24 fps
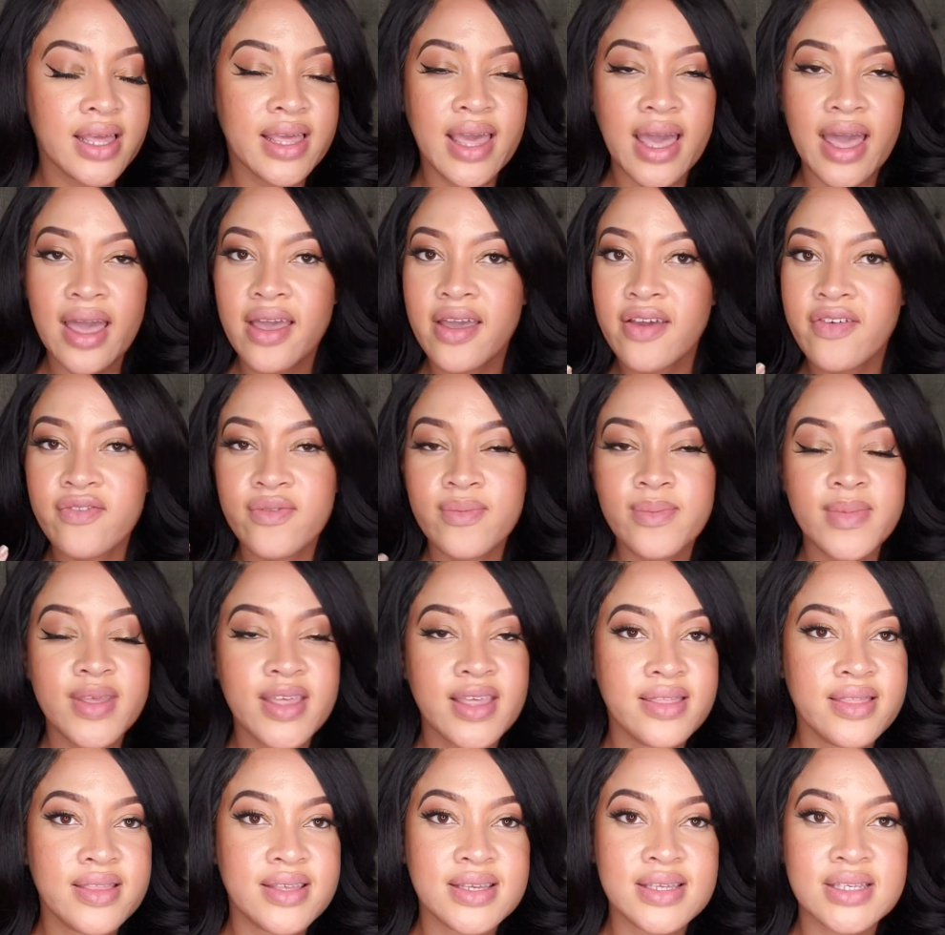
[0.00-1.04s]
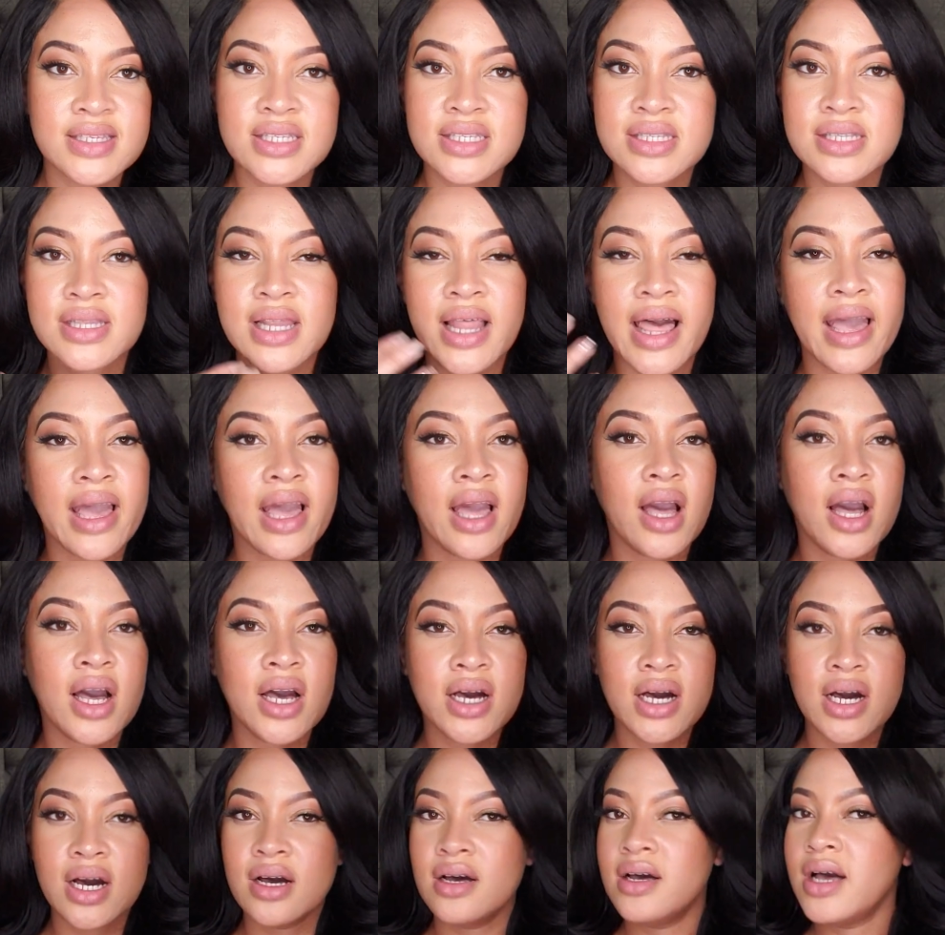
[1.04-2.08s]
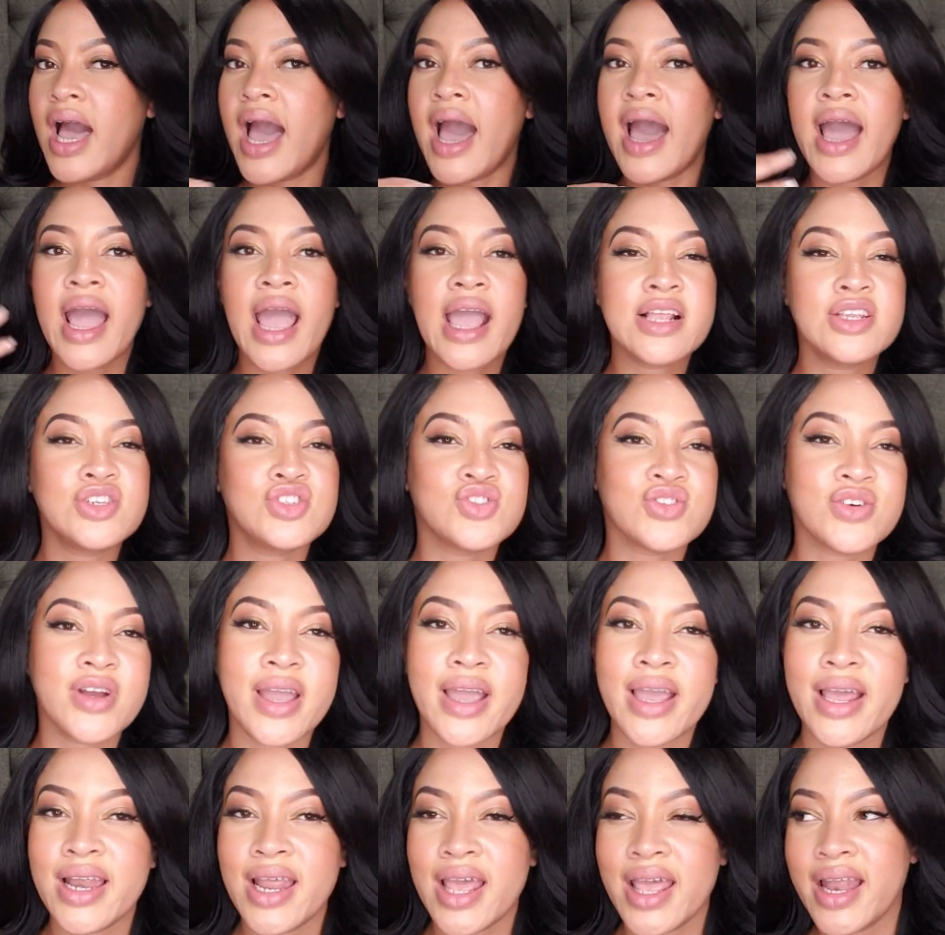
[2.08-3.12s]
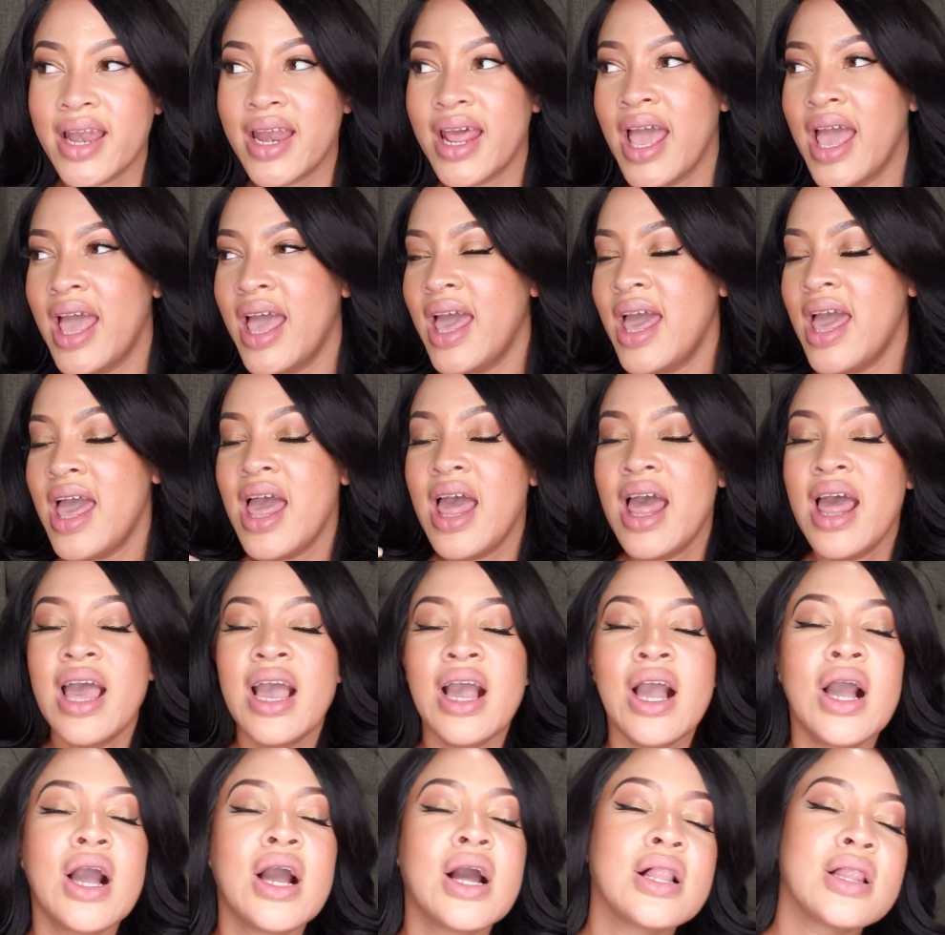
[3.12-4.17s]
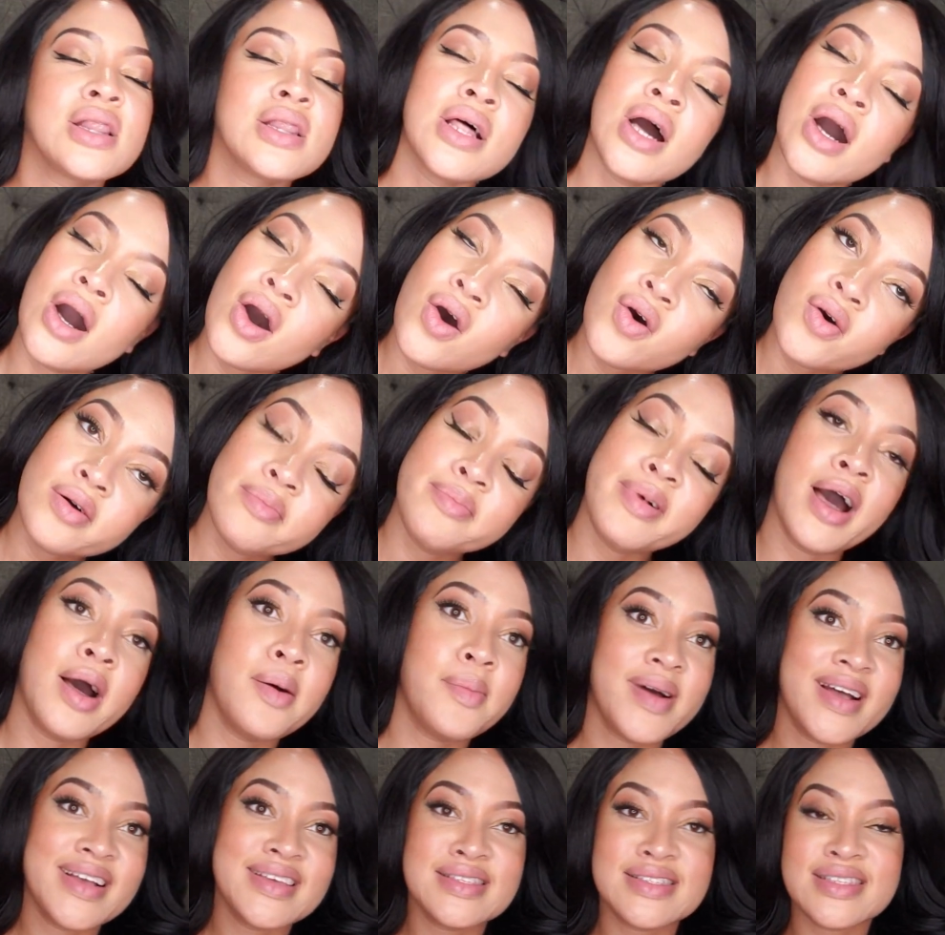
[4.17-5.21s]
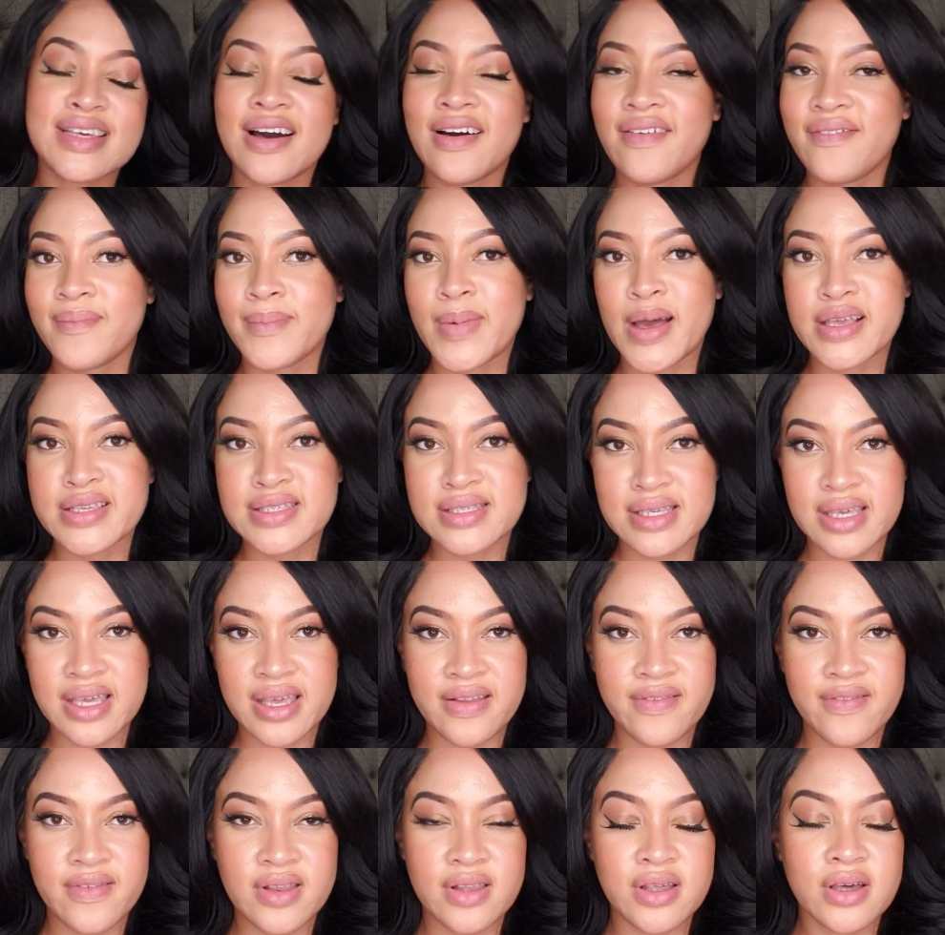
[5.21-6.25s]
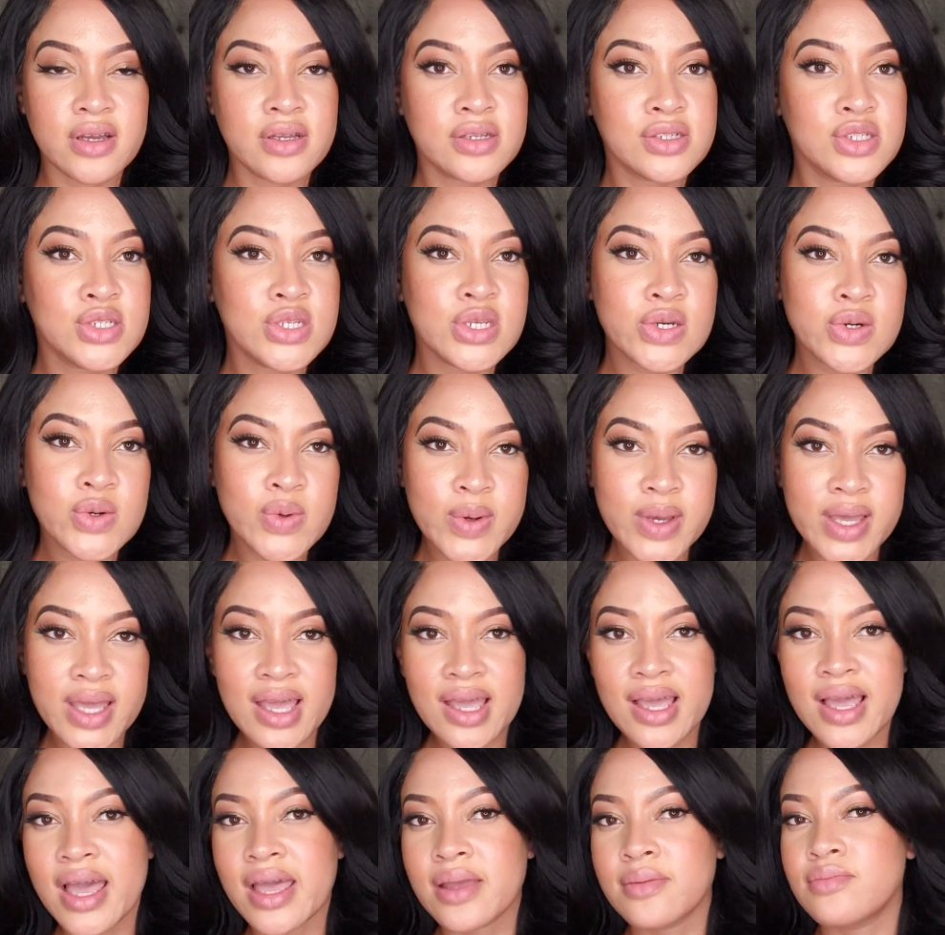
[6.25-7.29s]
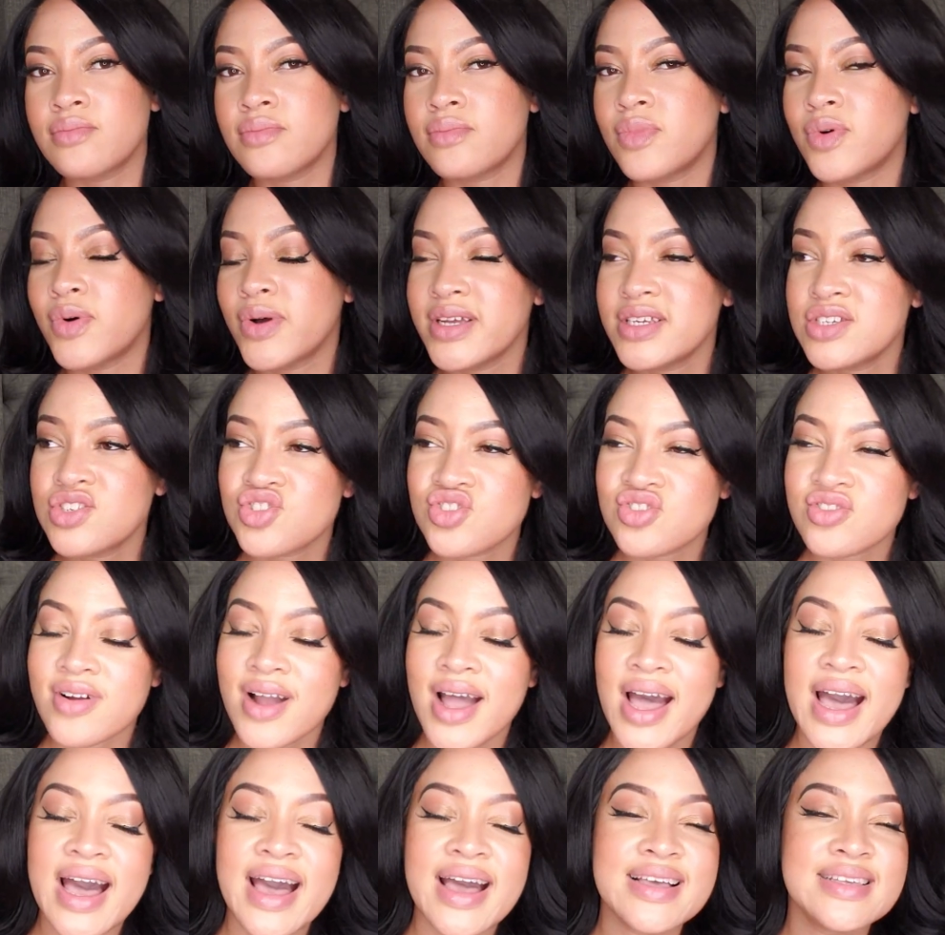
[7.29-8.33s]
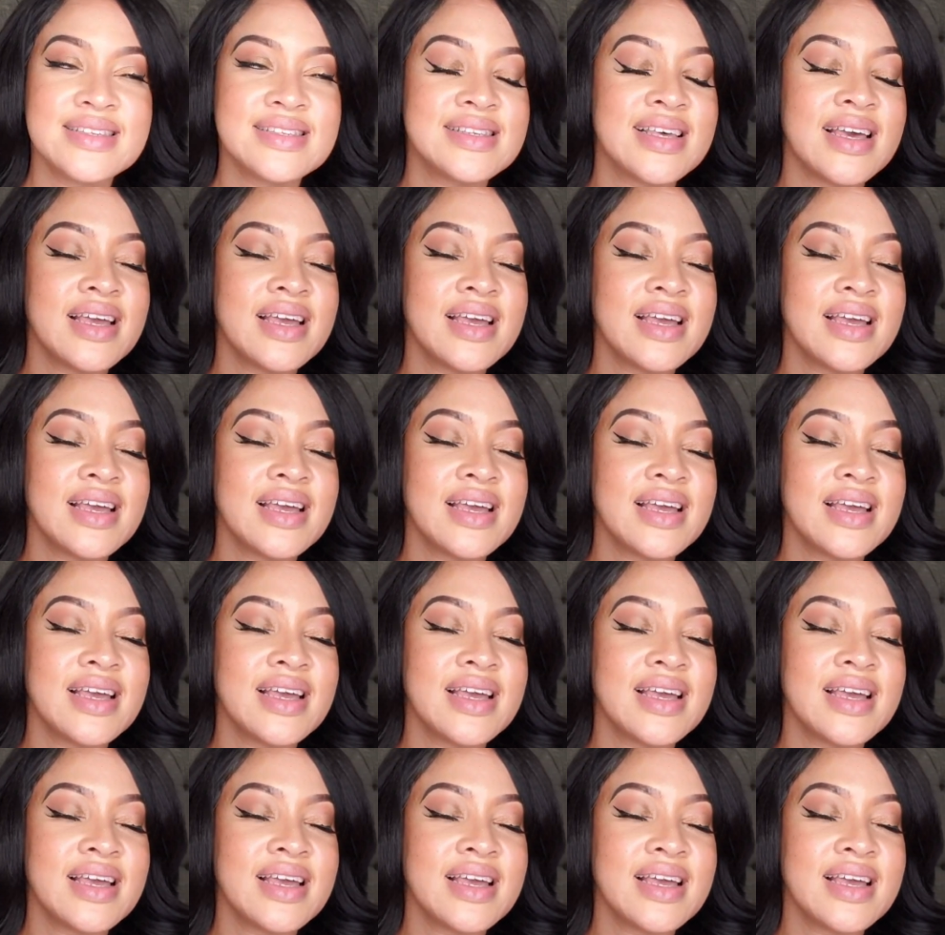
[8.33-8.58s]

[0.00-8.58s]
gave me this like hydrated glow about myself. My skin looked dewy and moisturized.